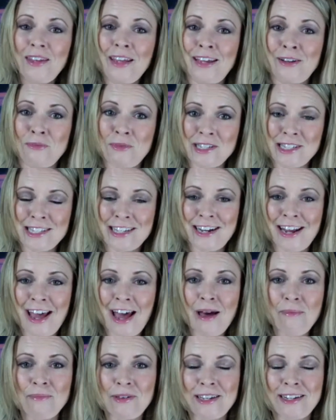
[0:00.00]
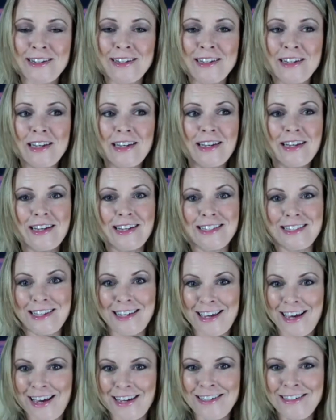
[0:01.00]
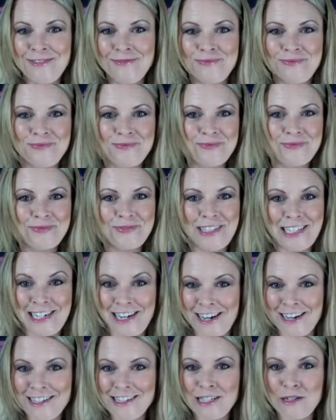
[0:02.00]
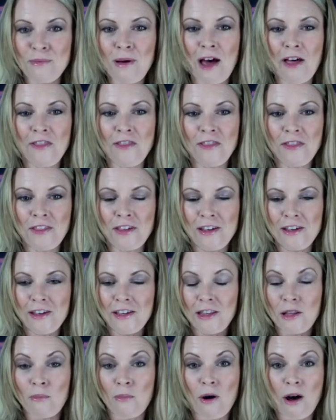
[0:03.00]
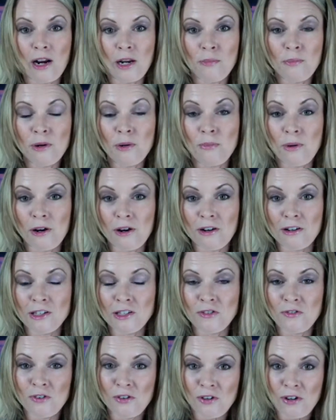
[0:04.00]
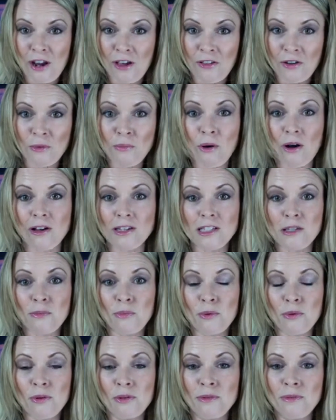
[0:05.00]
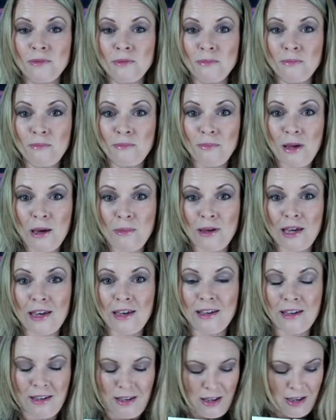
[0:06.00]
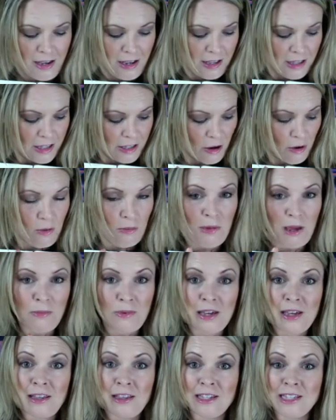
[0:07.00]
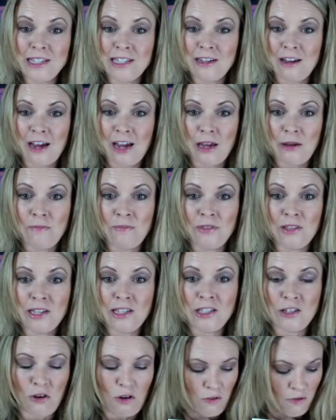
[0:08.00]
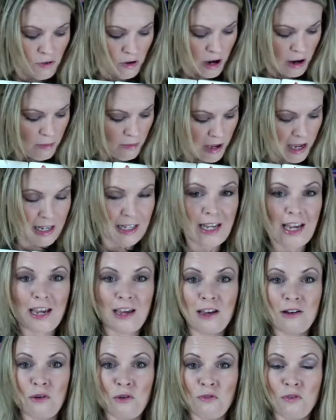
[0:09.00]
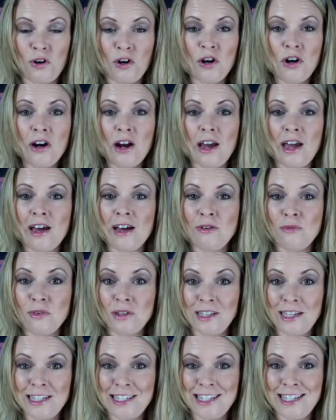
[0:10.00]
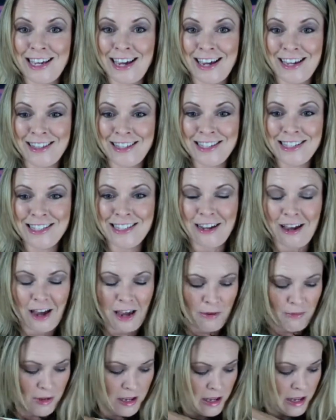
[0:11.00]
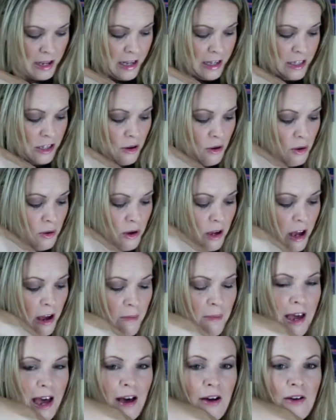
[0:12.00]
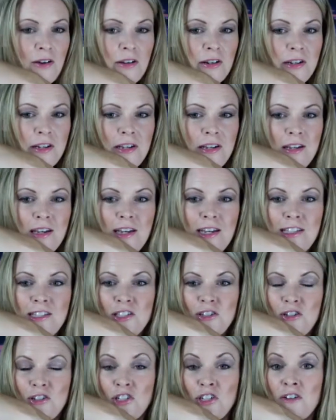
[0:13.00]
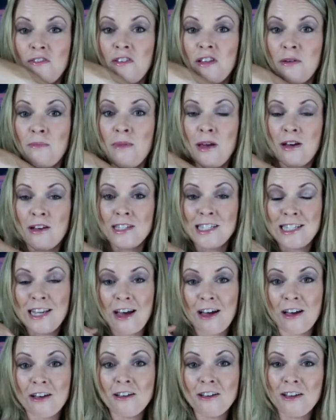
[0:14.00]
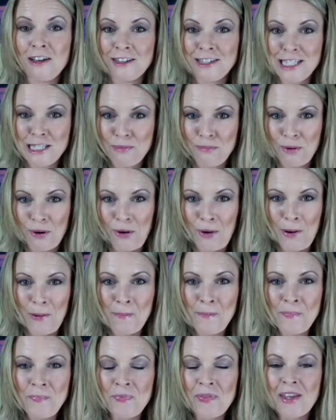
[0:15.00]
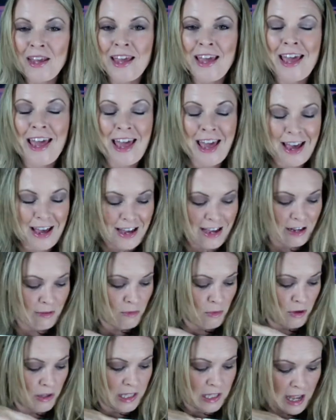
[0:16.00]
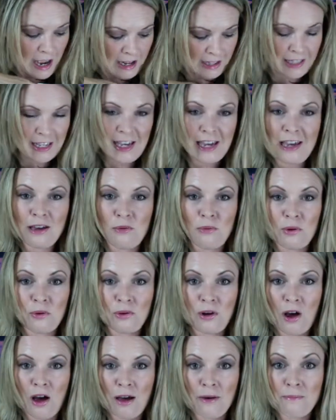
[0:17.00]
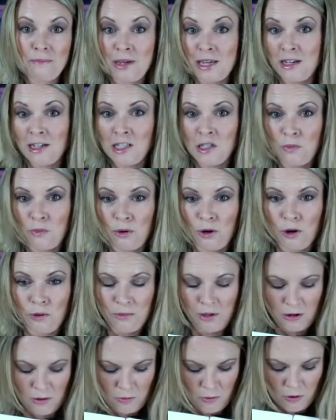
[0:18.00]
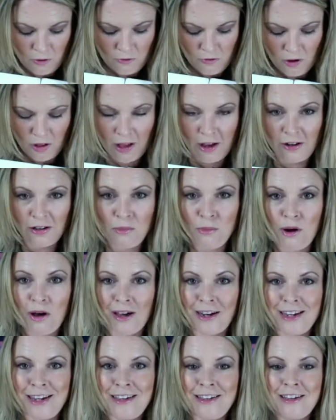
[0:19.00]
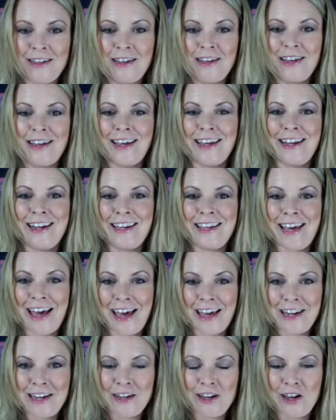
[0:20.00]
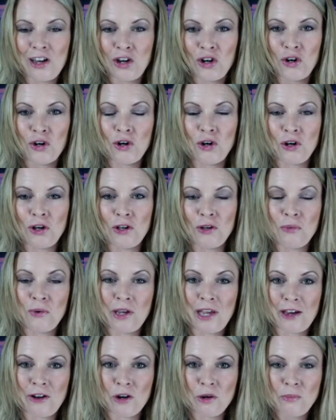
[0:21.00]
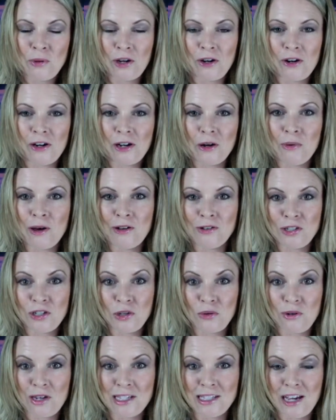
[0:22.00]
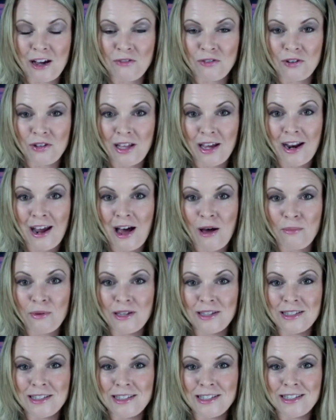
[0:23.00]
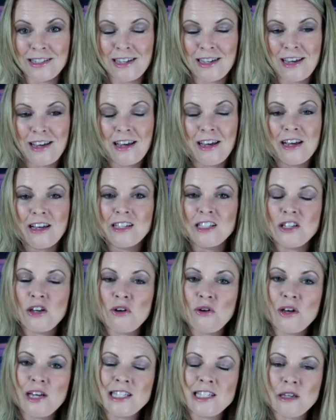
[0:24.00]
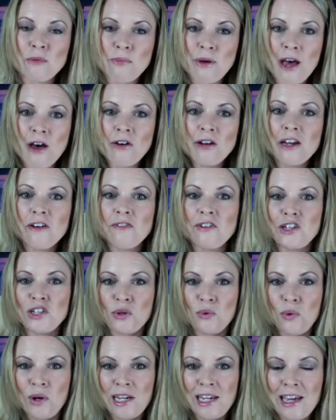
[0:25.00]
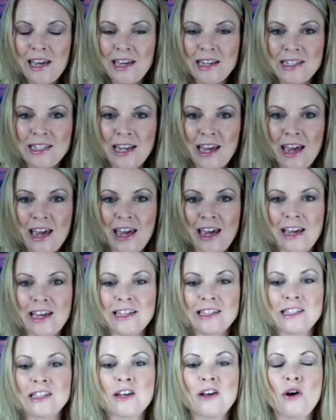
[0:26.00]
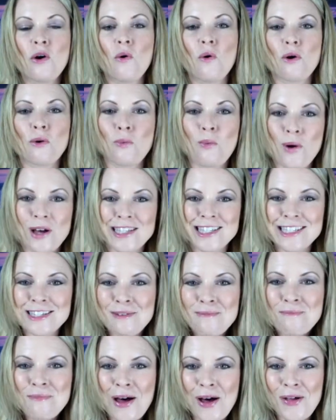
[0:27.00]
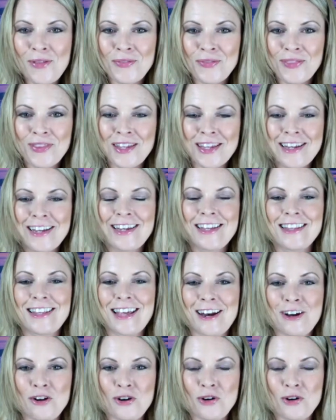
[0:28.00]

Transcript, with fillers: And what's going to happen is again, the next month, the body prepares for another possible baby. So maybe this time, this ovary may take over and release the egg this time. So it'll come out in search of the male cell sperm, and most likely it will not meet a sperm and it will fall out of the body. And again, the girl will get her period about two weeks after that happens. So it's about every 28 days or once a month that a